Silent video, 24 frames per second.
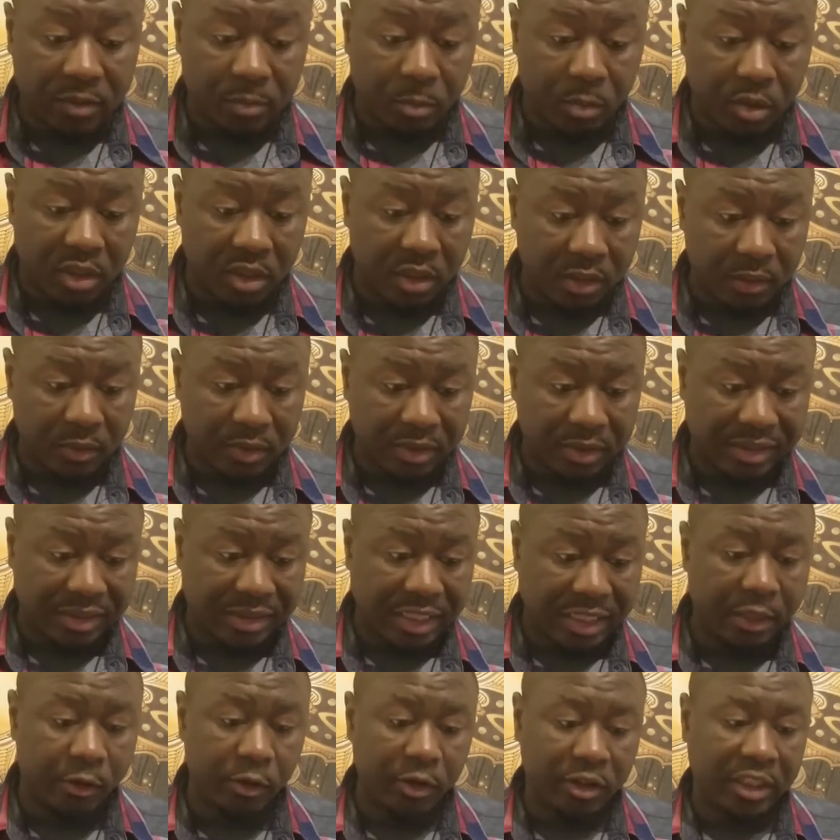This book,
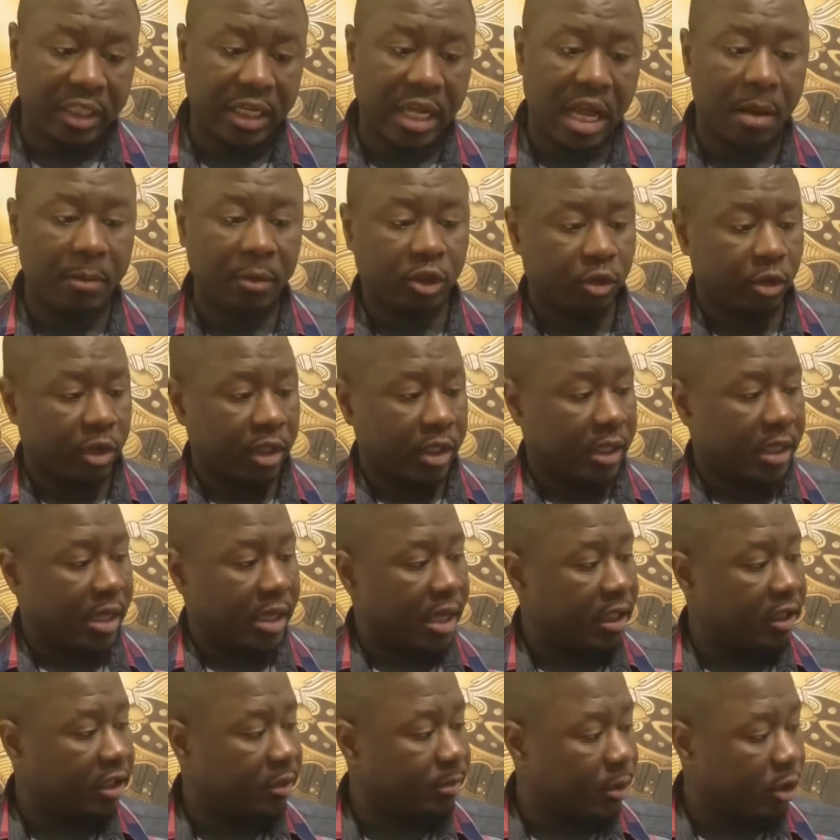Sacred
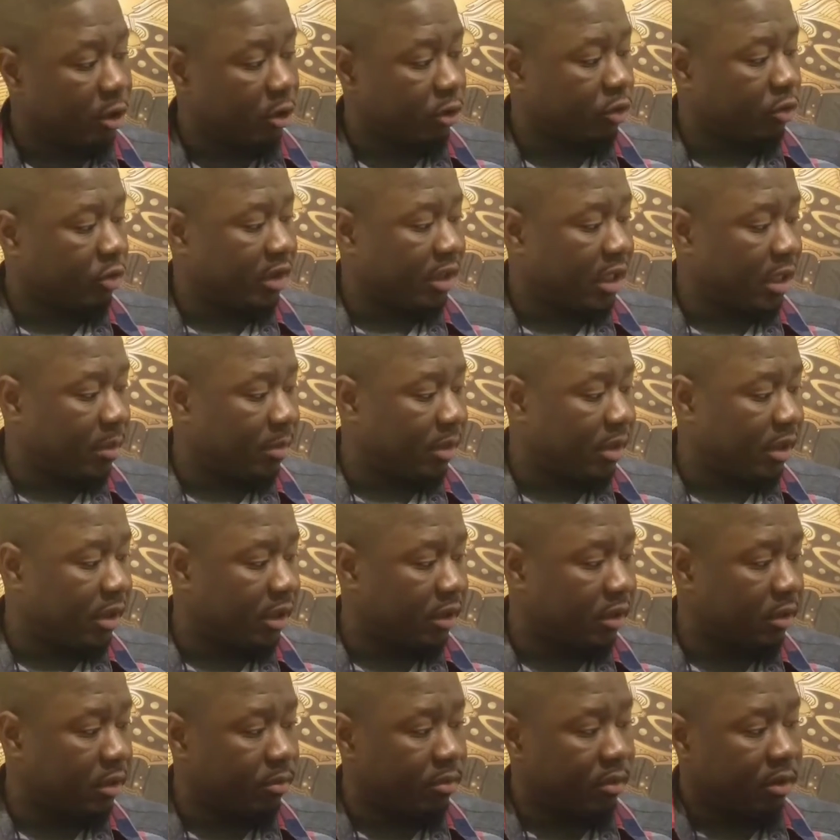Geometry and Spiritual
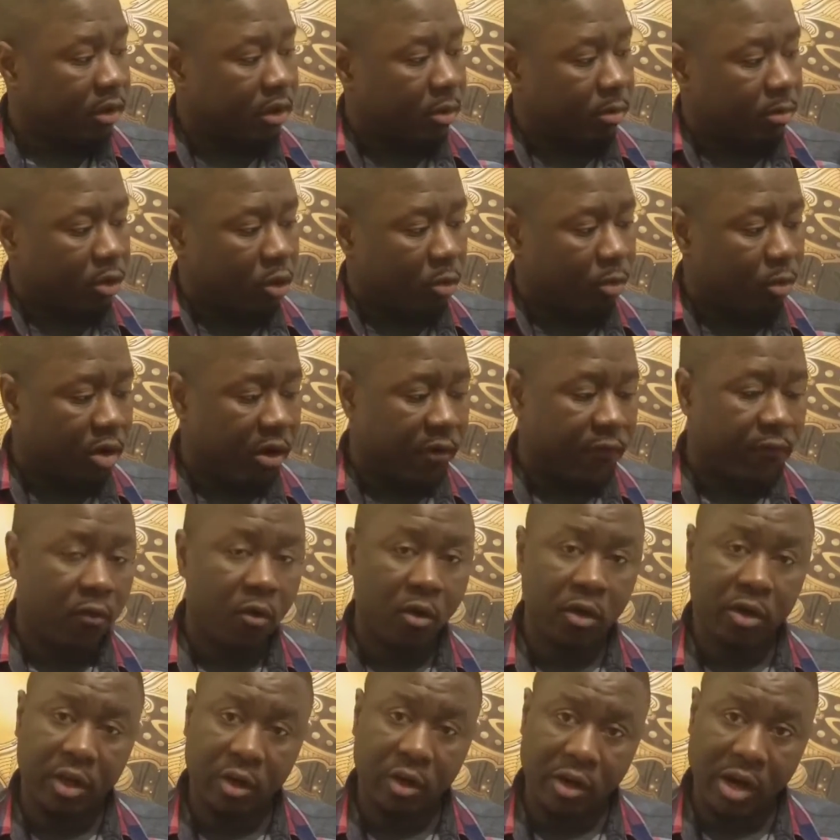Symbolism, The
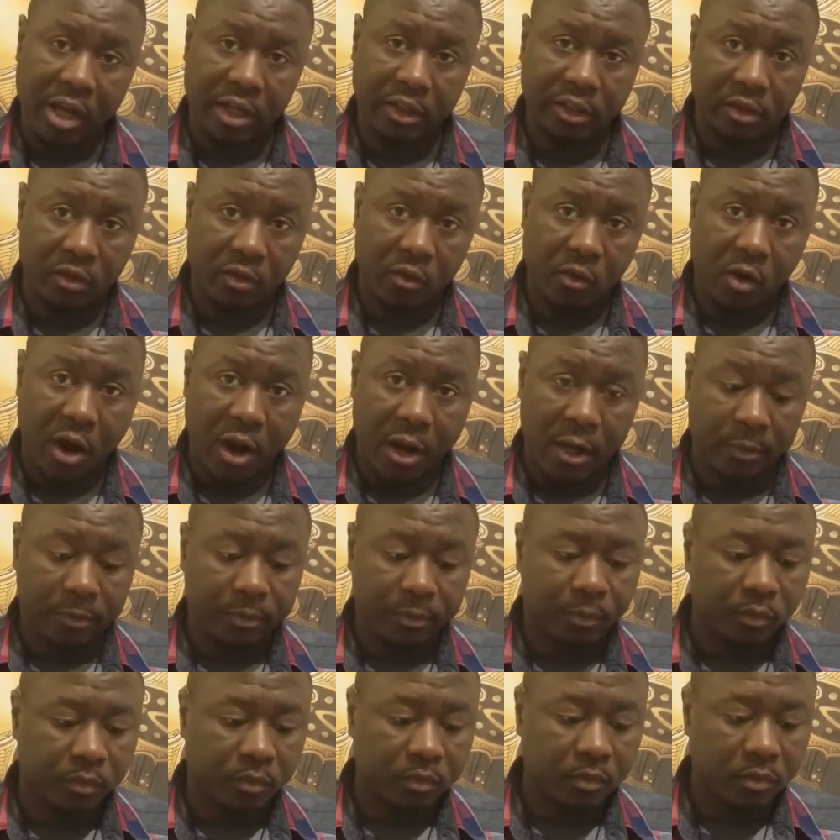Blueprint for Creation,
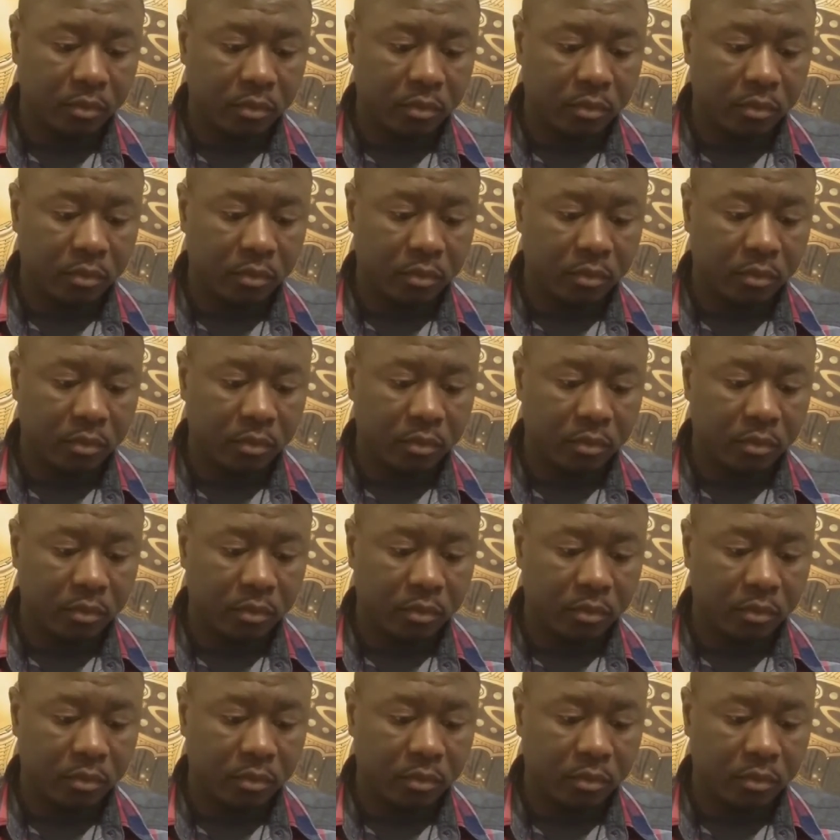right?